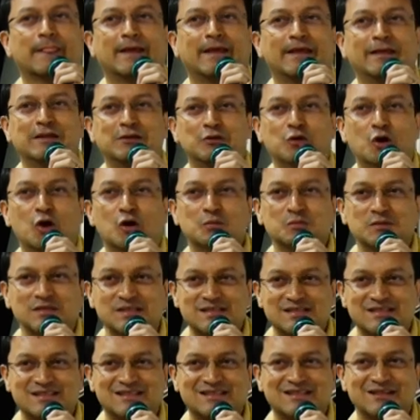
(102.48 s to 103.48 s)

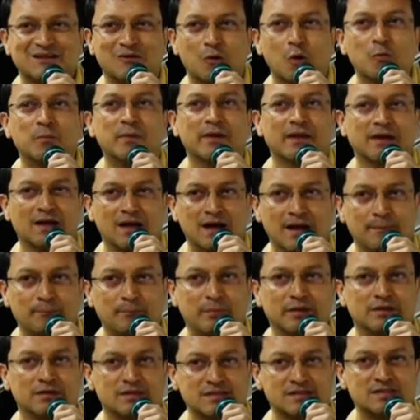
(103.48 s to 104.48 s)
enormous opening up
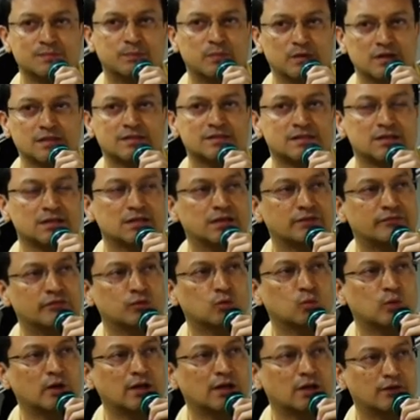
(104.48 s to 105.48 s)
and dispersal, if
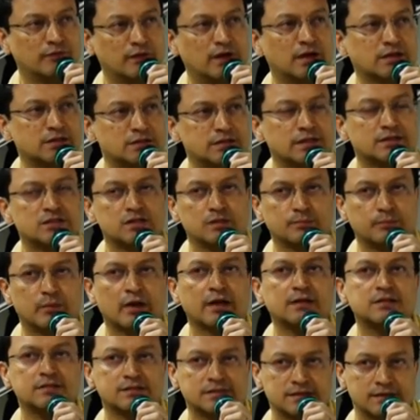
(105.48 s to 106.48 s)
you will, of architectural
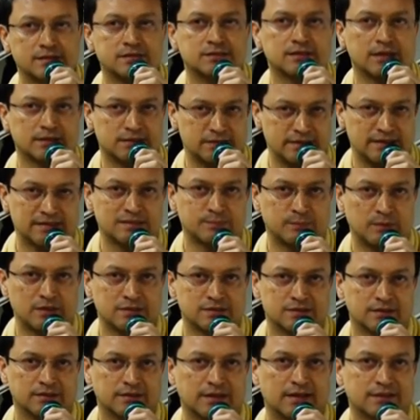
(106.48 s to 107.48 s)
practices that takes
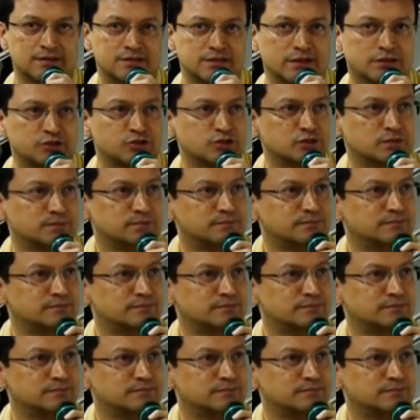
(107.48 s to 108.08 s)
place in that section.